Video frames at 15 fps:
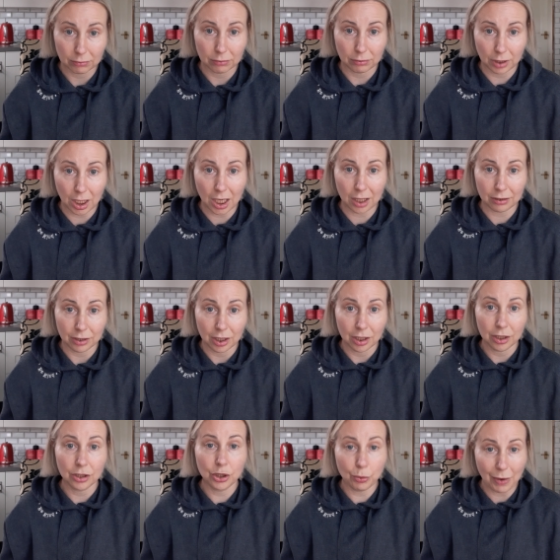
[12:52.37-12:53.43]
Yeah?
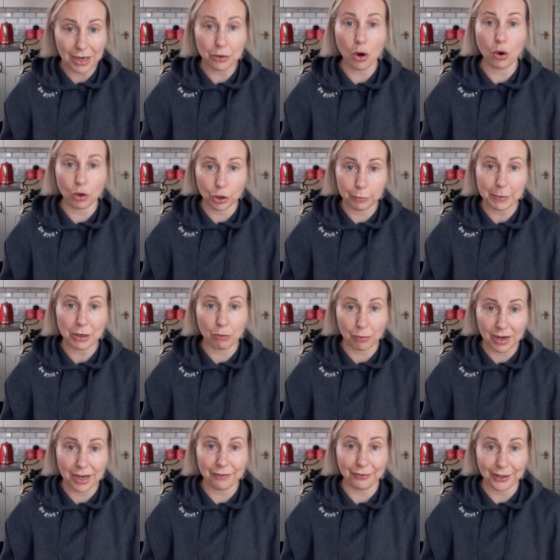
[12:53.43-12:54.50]
You are not going to be
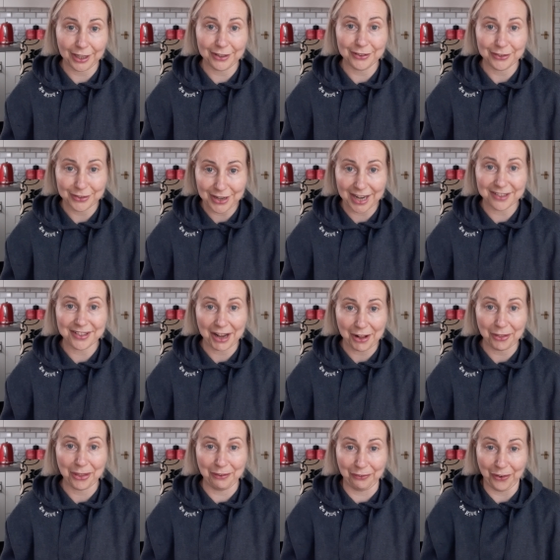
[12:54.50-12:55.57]
craving nice
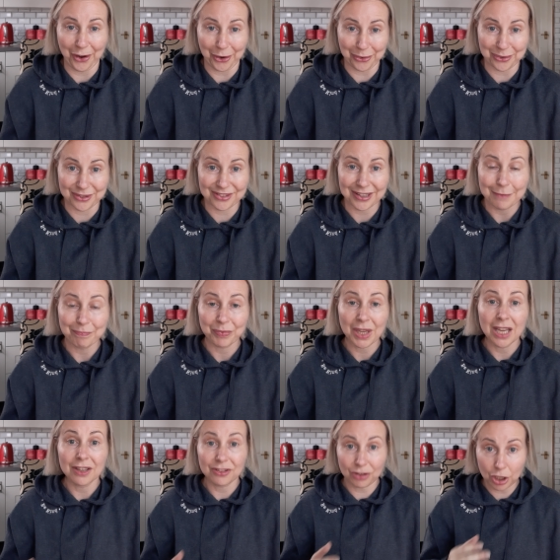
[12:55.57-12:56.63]
healthy foods.
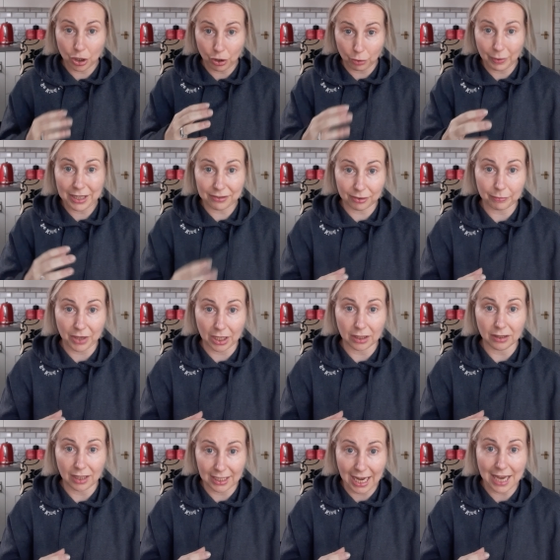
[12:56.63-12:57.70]
So you're going to eat
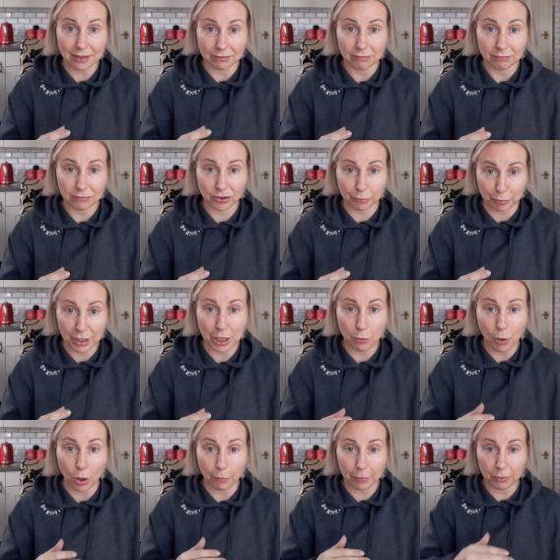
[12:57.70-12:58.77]
something, again, to bring
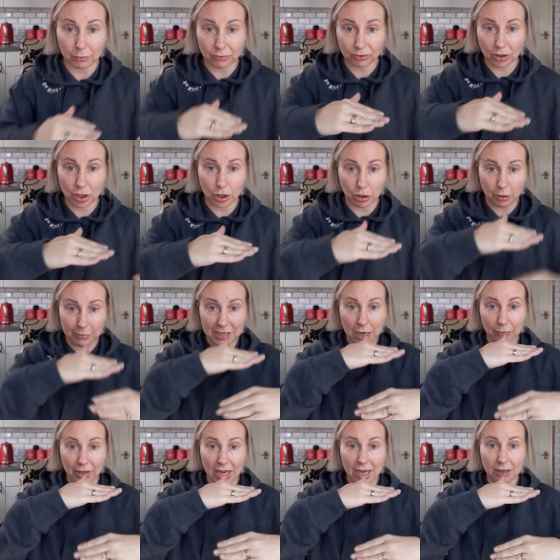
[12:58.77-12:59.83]
you up. So you're going to be
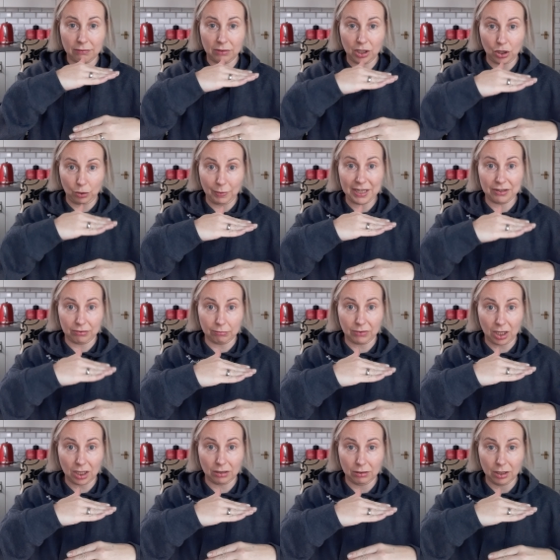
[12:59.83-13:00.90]
down there, you're going to eat
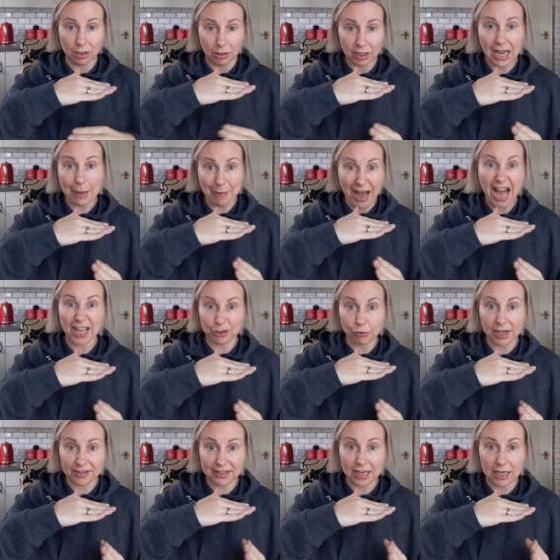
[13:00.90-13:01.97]
something,
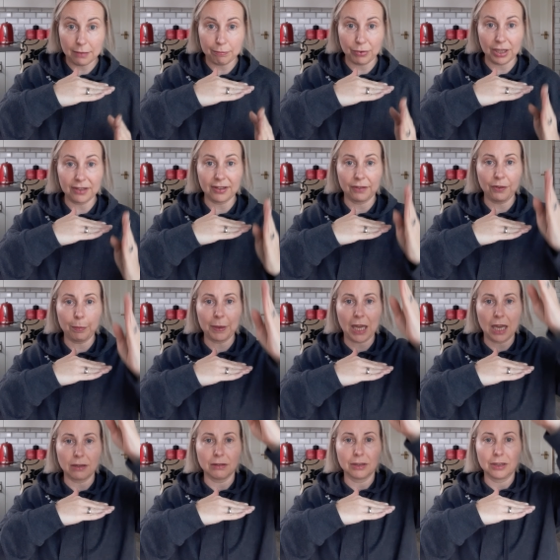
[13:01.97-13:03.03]
carbohydrate, bring yourself up
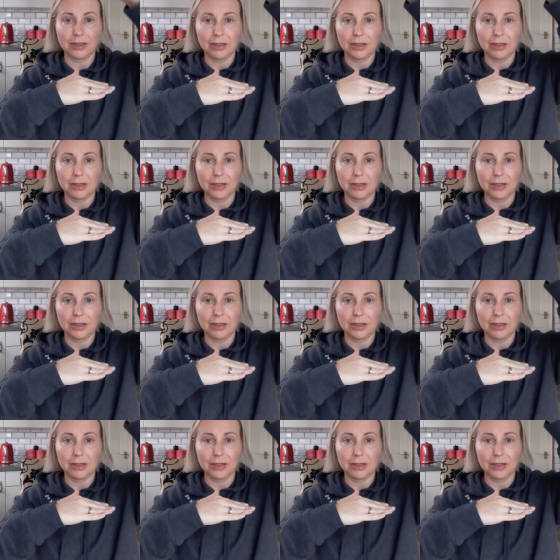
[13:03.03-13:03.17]
again.